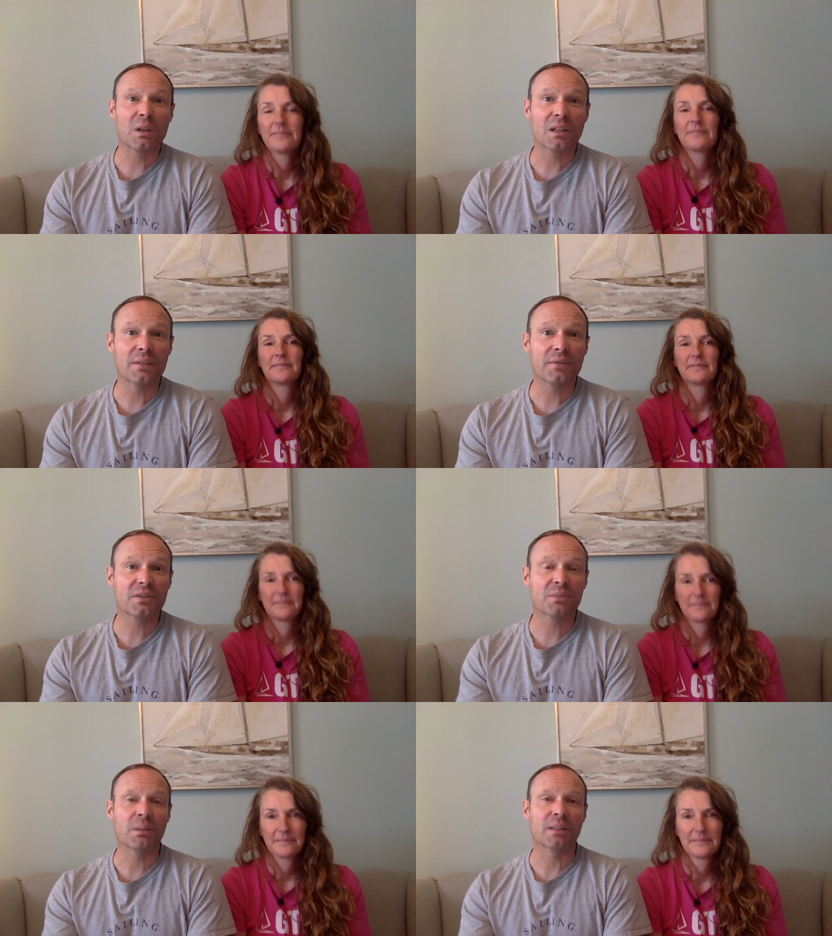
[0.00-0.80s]
Speaker 1: lifts,
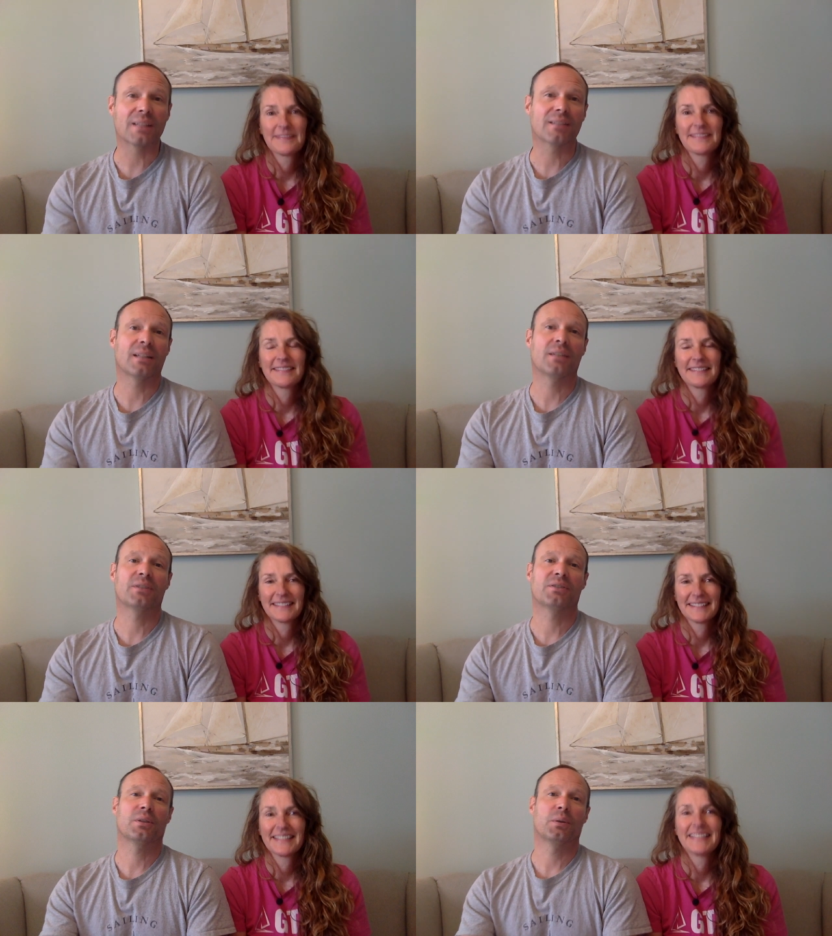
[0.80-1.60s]
but that's not
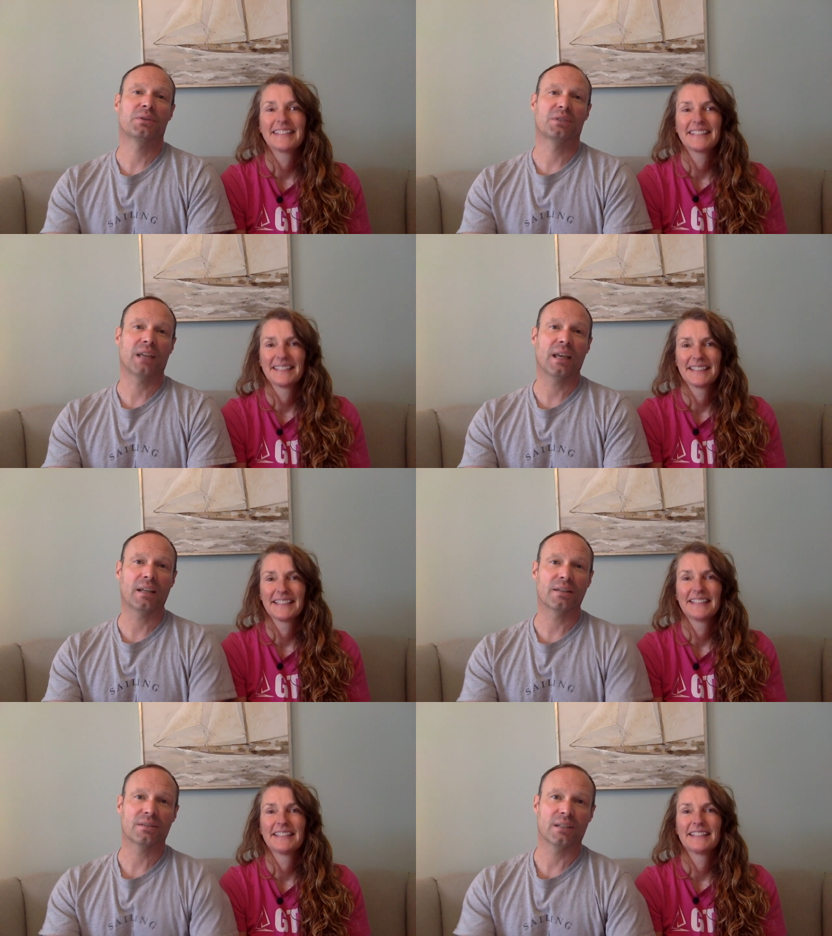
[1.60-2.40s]
necessarily always the
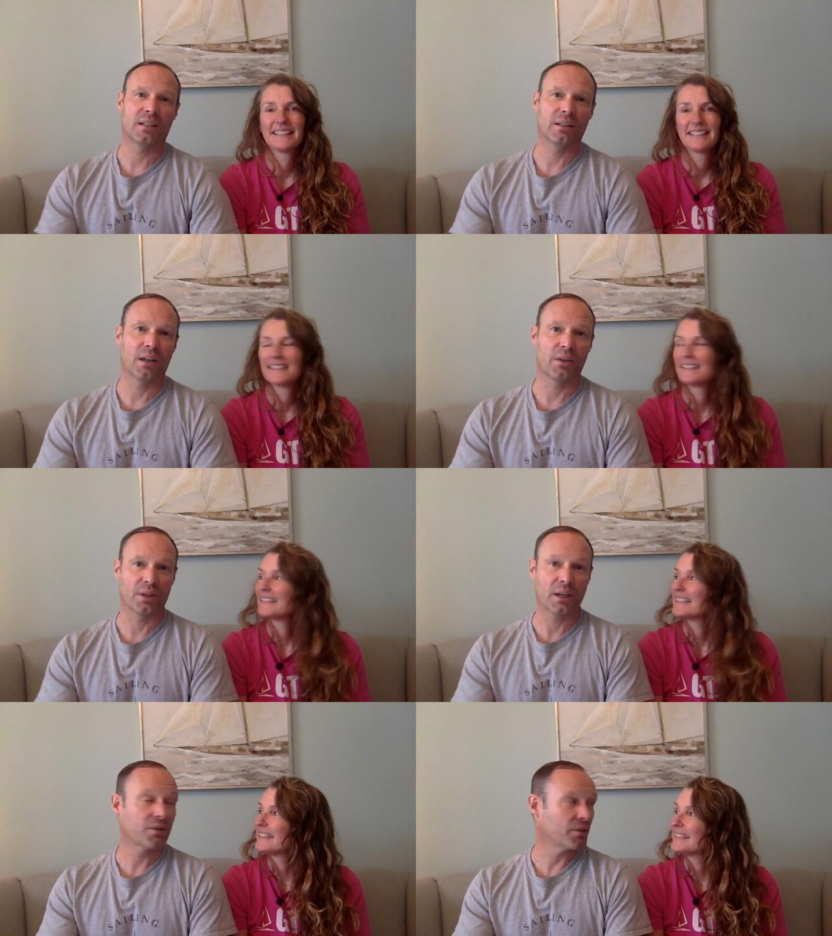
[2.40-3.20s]
case in other
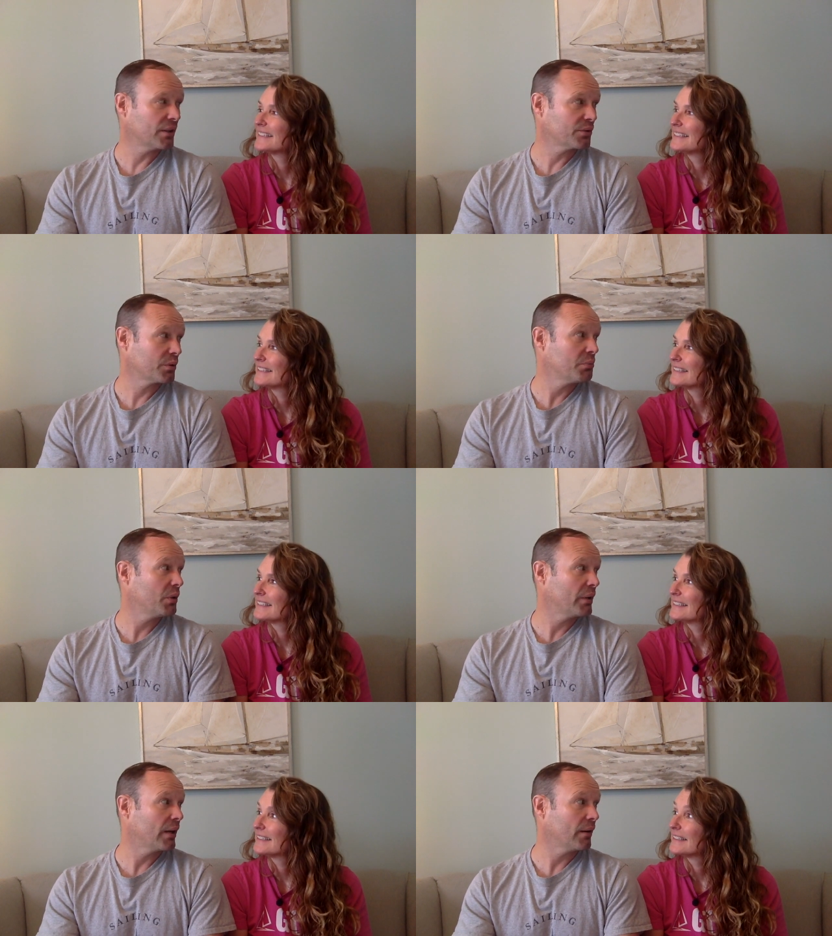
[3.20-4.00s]
countries or
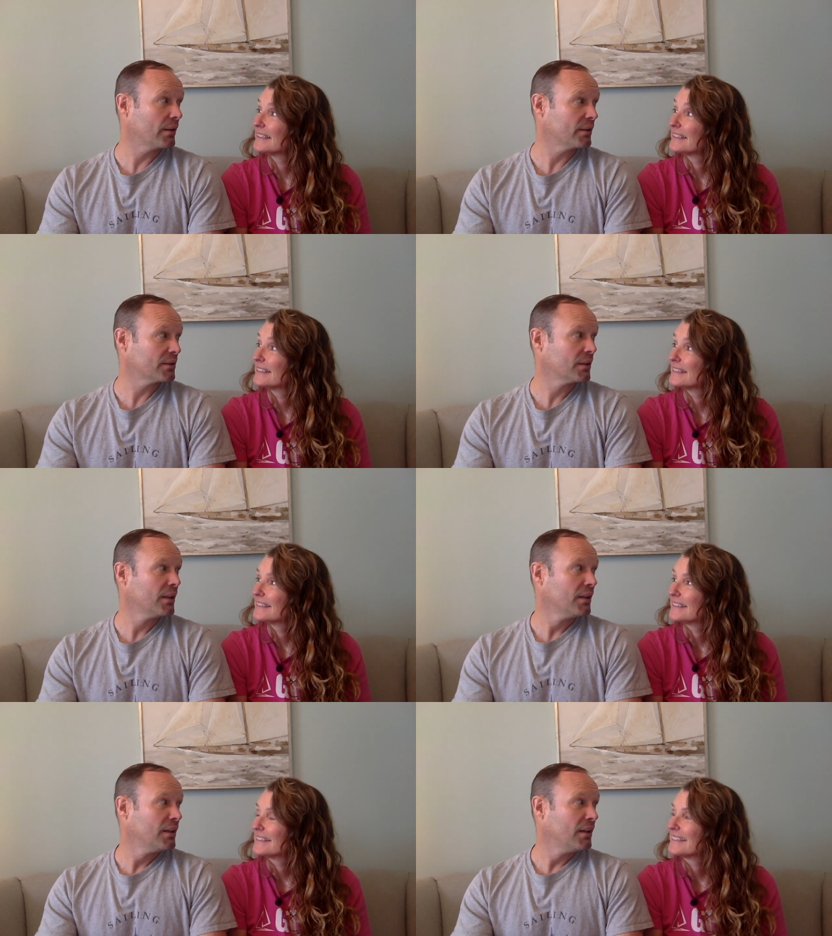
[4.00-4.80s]
remote areas.
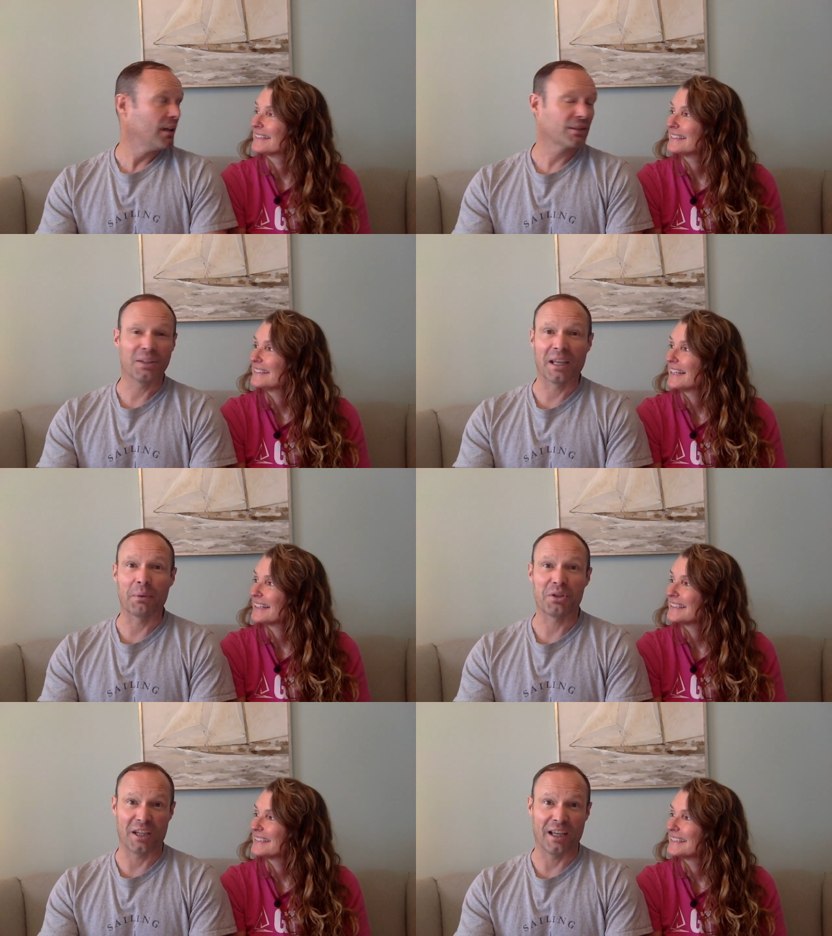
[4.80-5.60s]
So you get
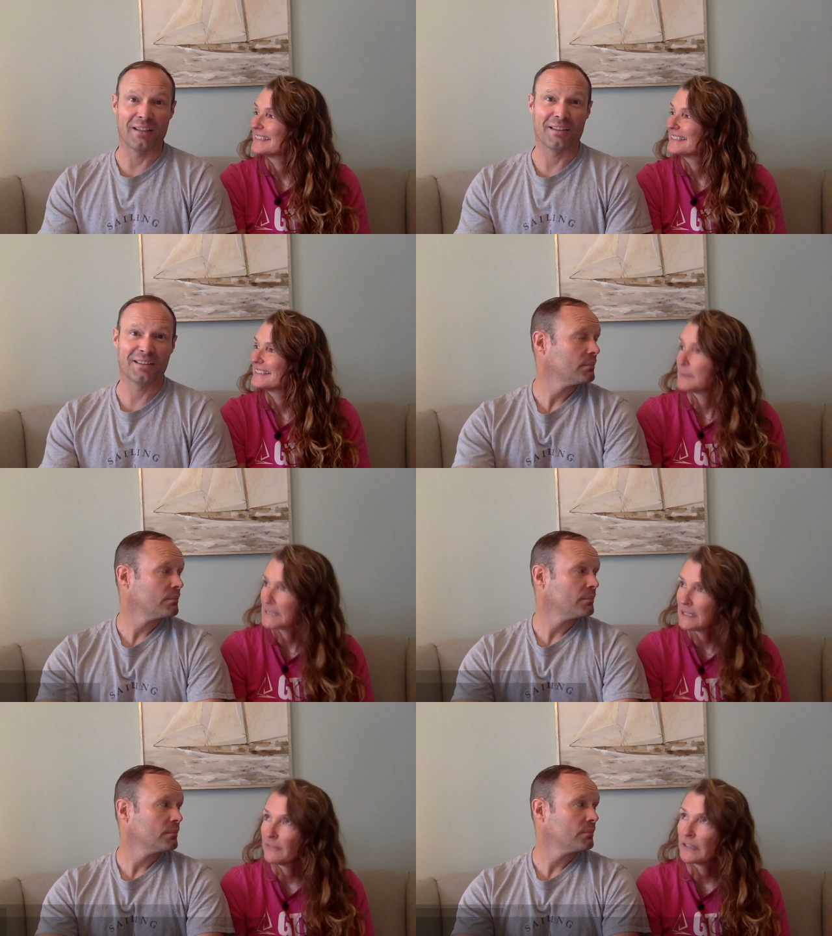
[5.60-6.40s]
what you get.
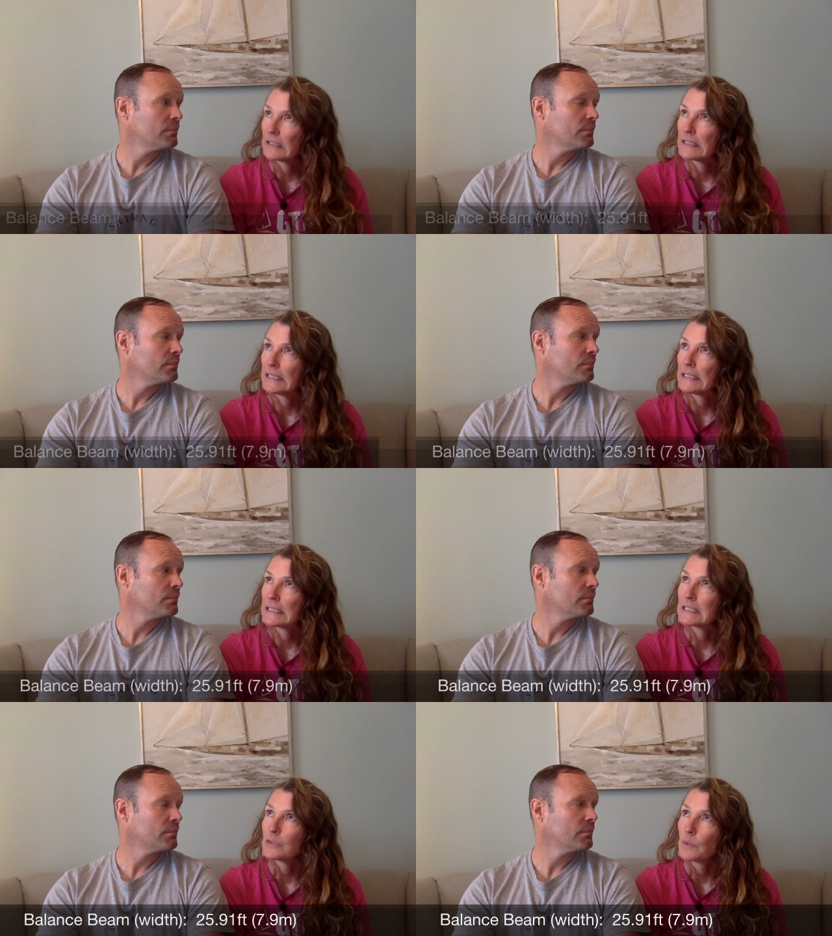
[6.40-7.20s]
Speaker 2: Specifically, it
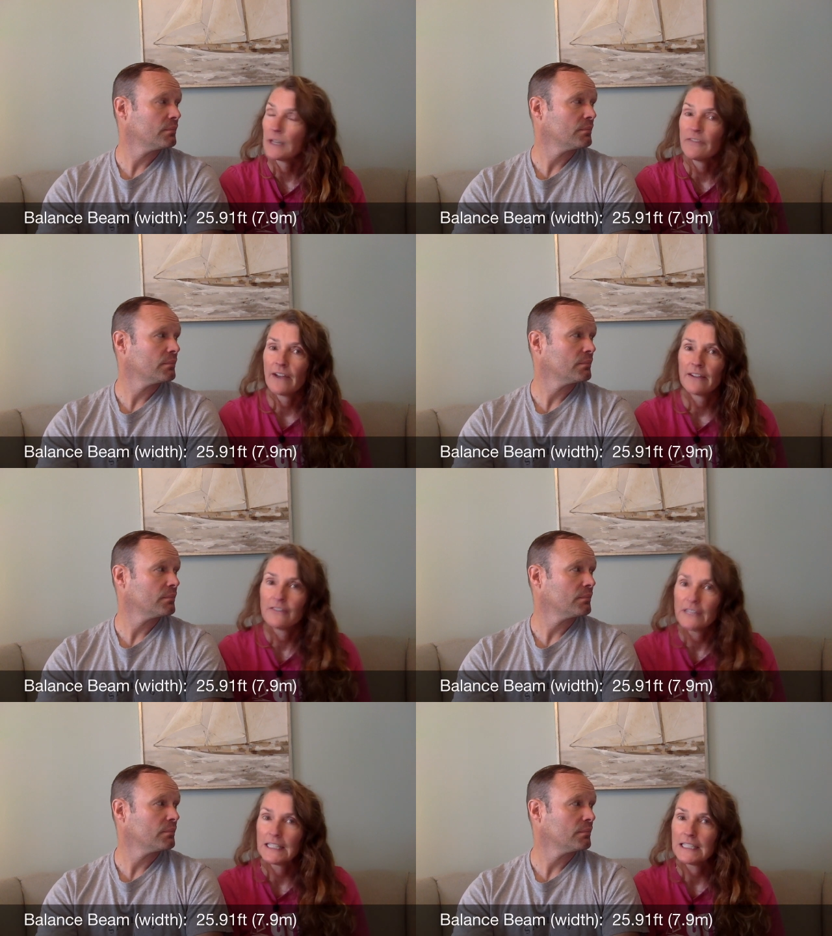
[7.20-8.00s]
is 25
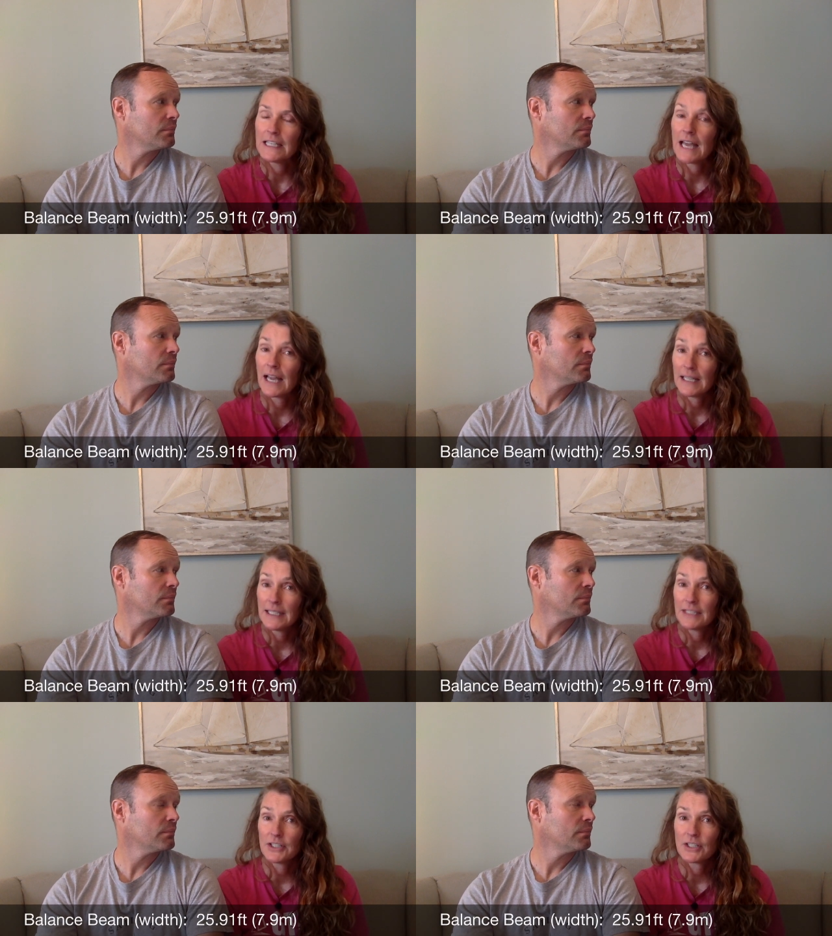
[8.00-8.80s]
feet 9
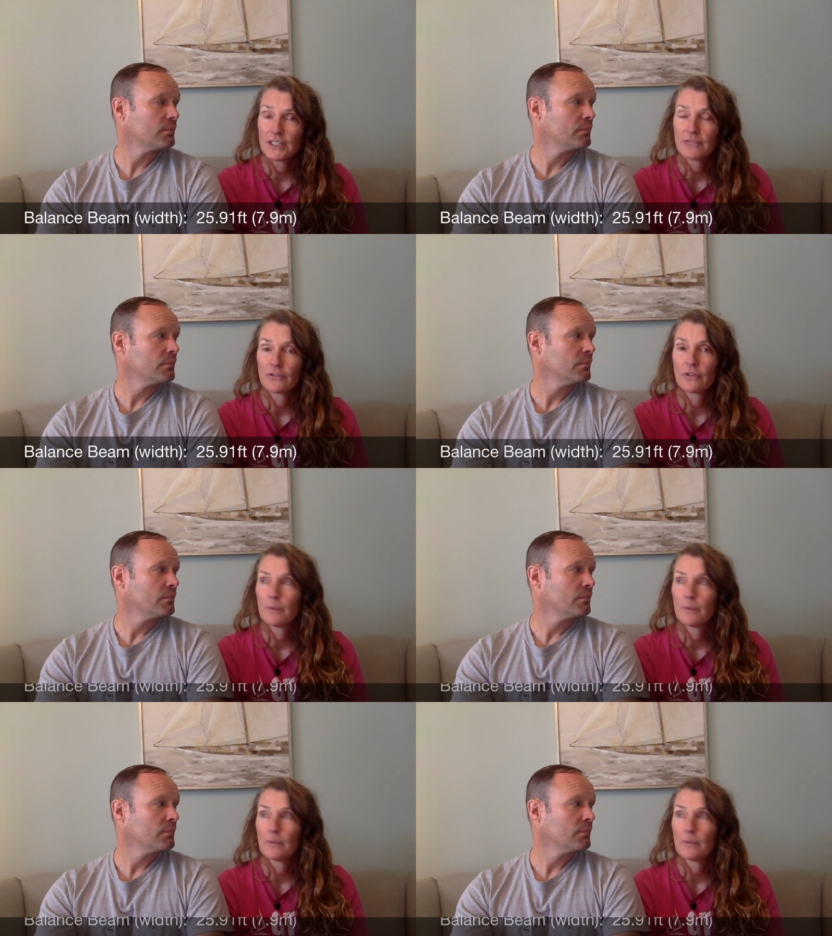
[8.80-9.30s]
inches for the